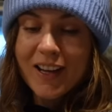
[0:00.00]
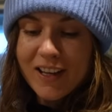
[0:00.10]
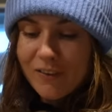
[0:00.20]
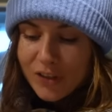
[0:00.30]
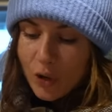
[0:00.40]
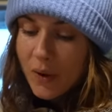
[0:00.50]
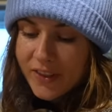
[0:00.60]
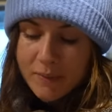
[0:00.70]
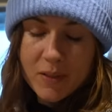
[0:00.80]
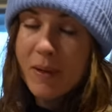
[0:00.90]
and if you don't
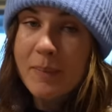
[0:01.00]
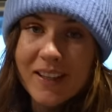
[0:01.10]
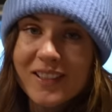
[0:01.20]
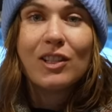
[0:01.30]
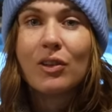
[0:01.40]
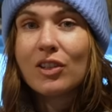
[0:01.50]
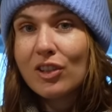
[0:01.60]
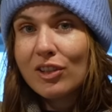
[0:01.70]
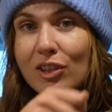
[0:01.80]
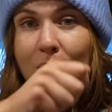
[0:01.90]
want them to be minced, you can
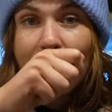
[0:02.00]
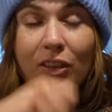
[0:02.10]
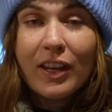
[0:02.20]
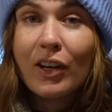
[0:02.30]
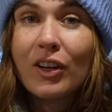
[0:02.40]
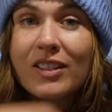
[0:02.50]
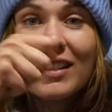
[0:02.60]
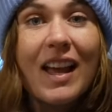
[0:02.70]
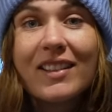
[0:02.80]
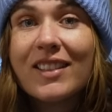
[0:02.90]
just do thinner
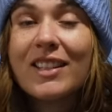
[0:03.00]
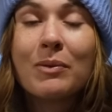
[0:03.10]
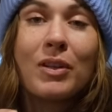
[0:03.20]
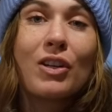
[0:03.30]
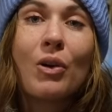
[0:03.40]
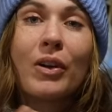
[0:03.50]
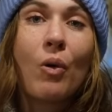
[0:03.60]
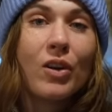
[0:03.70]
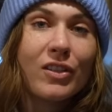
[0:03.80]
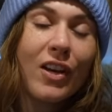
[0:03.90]
slices when you're going
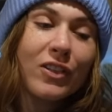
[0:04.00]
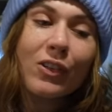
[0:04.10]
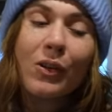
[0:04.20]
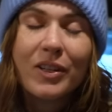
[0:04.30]
horizontal,